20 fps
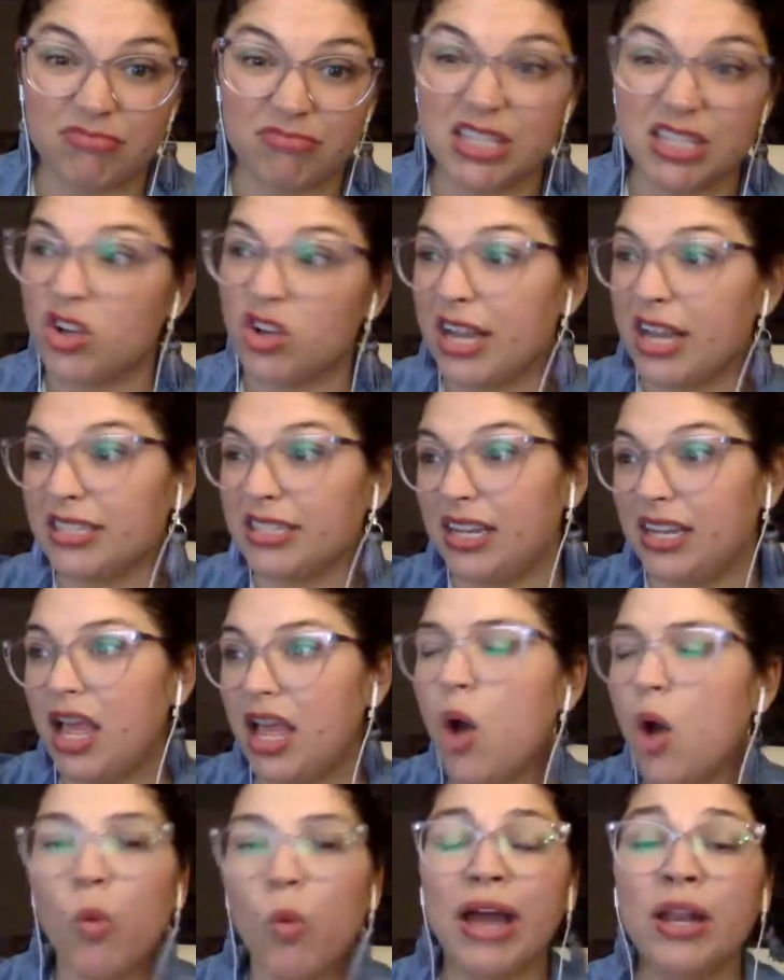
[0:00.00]
It's crazy.
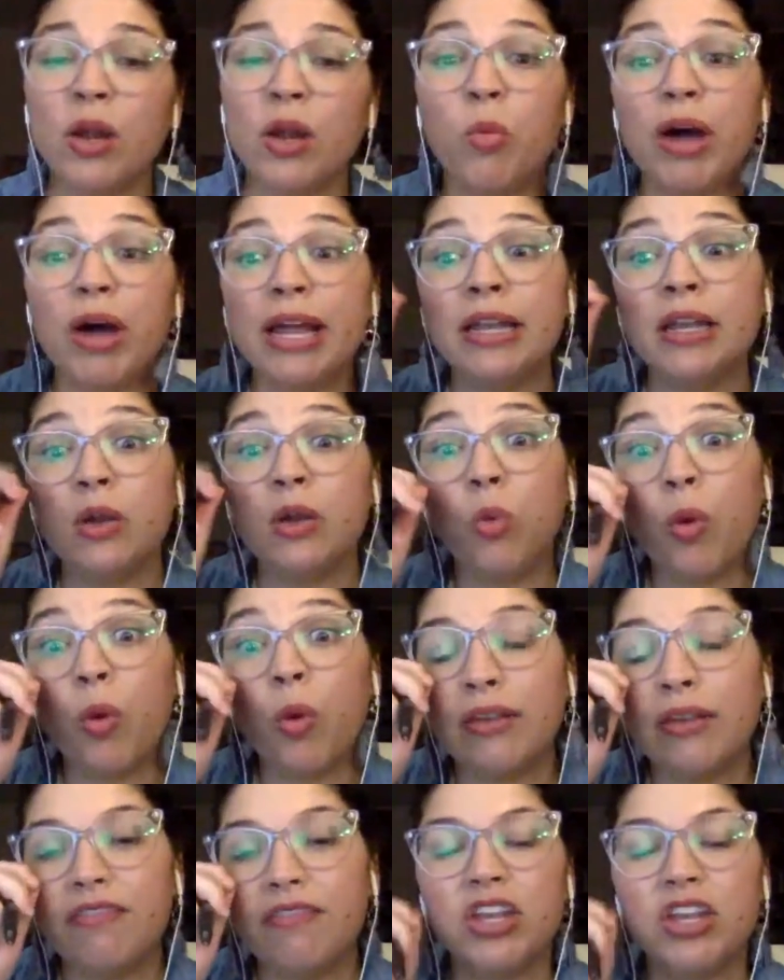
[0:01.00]
One
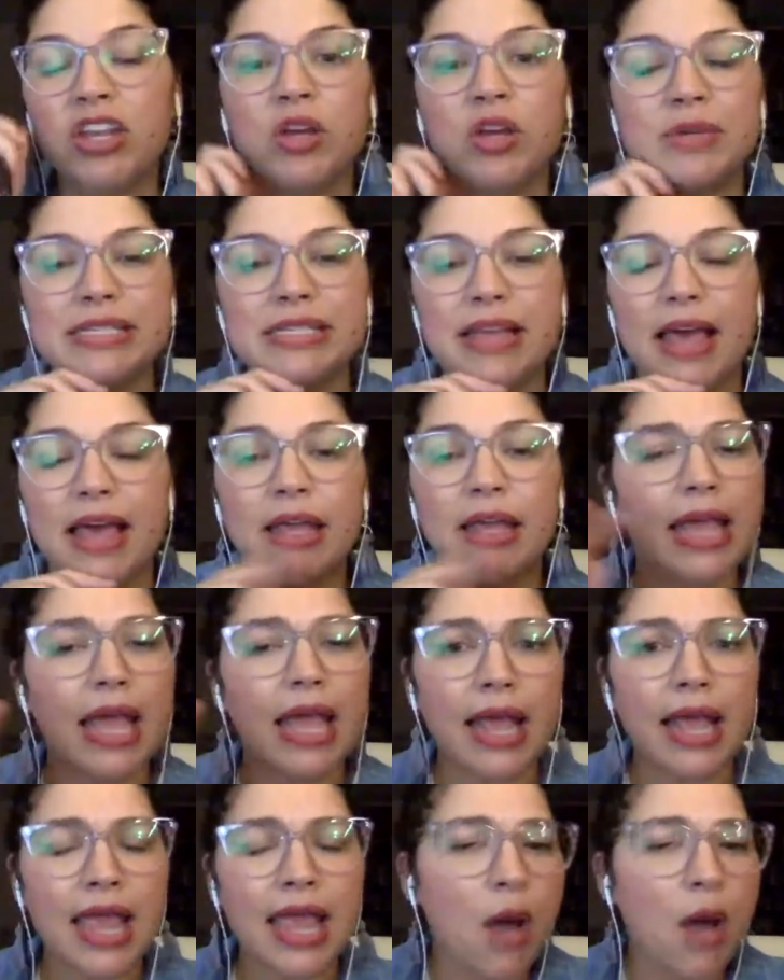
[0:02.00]
venue was like,
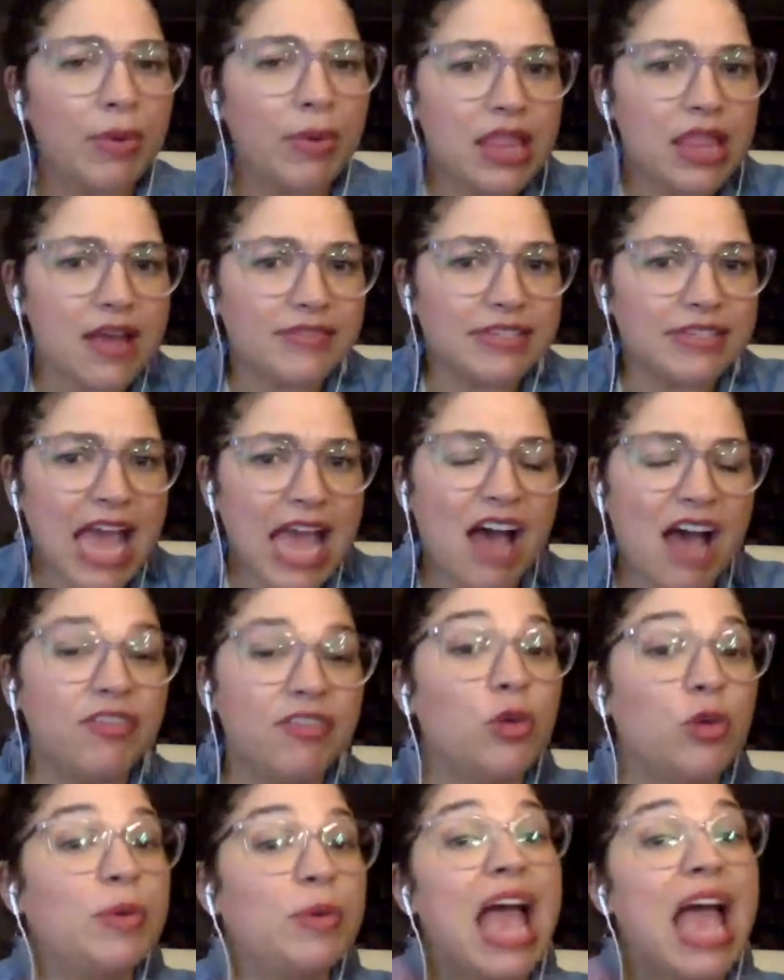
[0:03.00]
yeah, we'd love to have
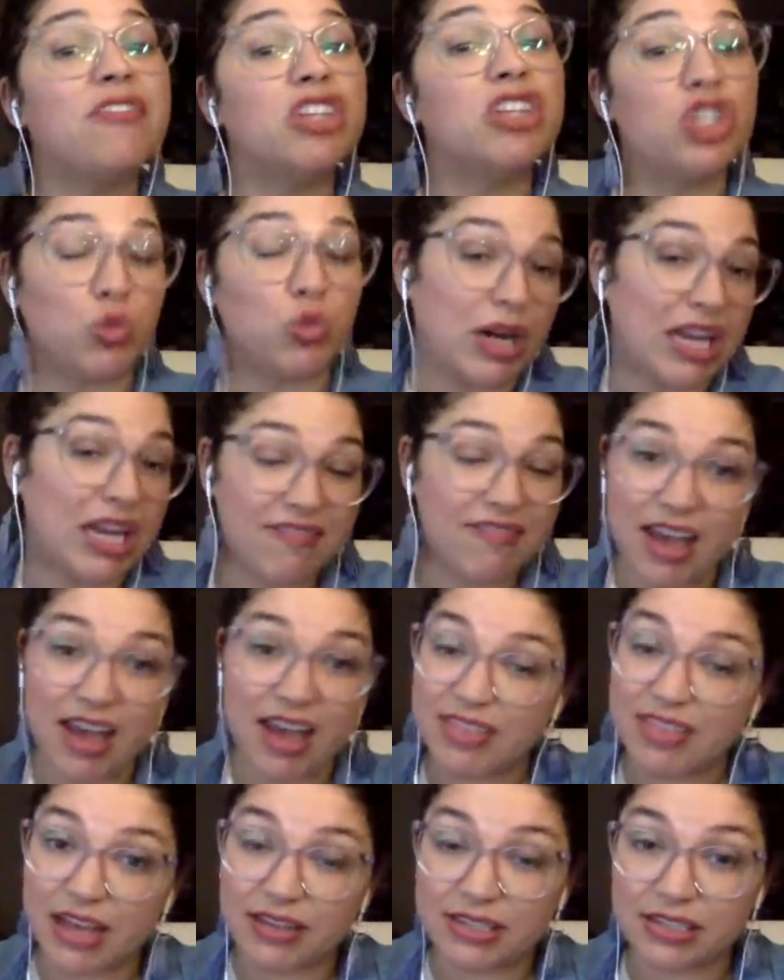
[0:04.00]
you. We have a
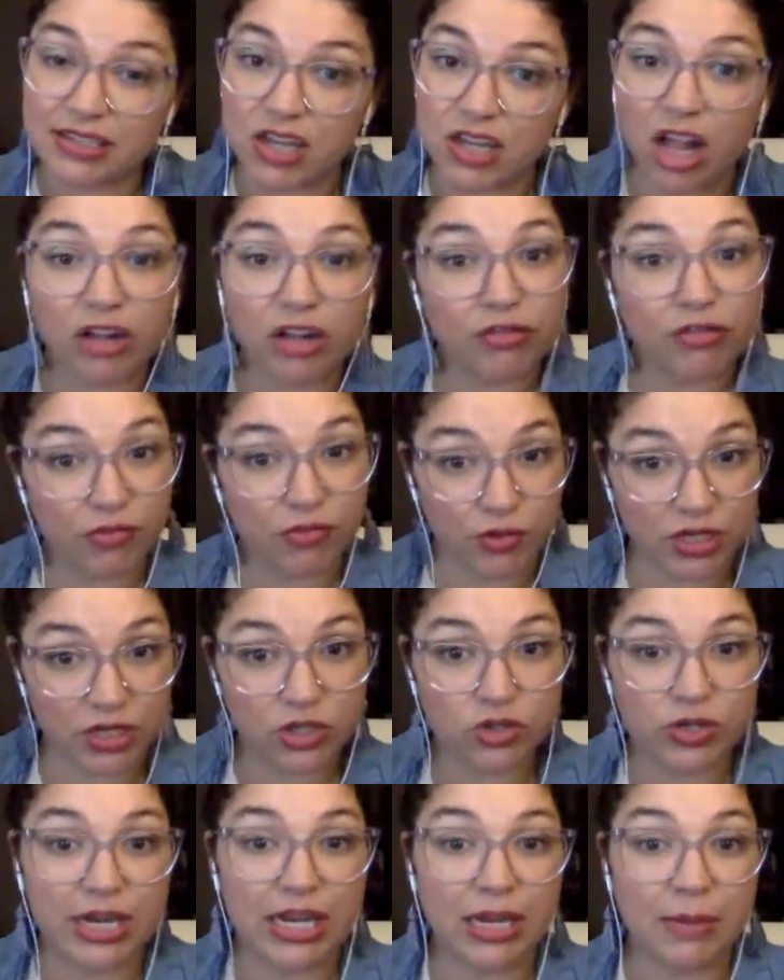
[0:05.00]
$25,000 food
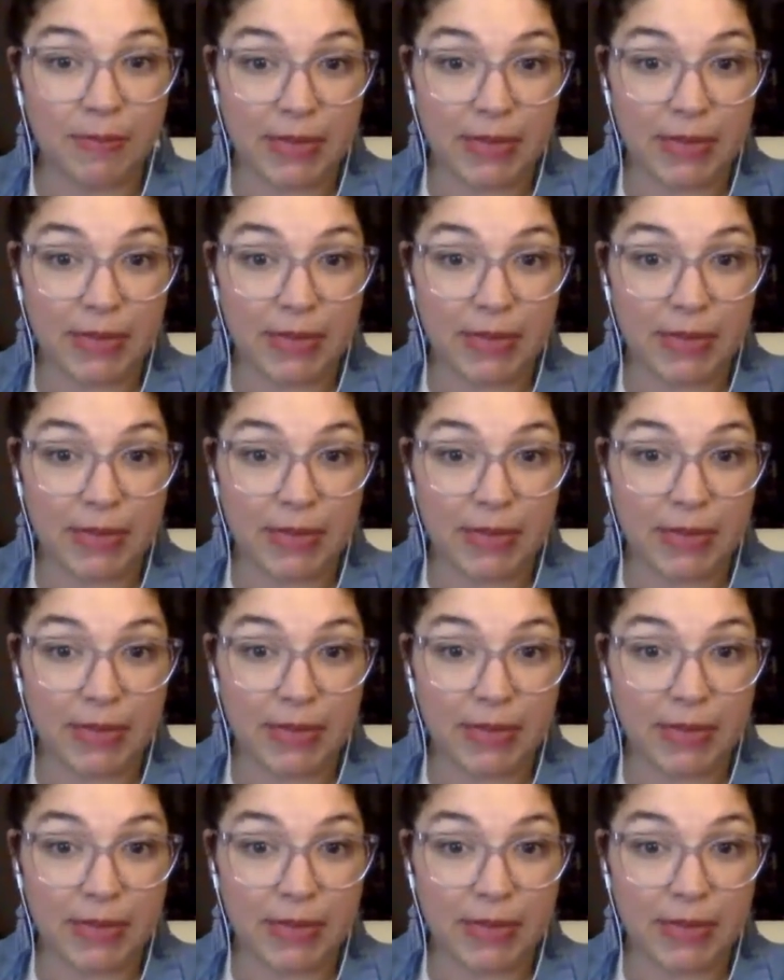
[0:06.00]
and drink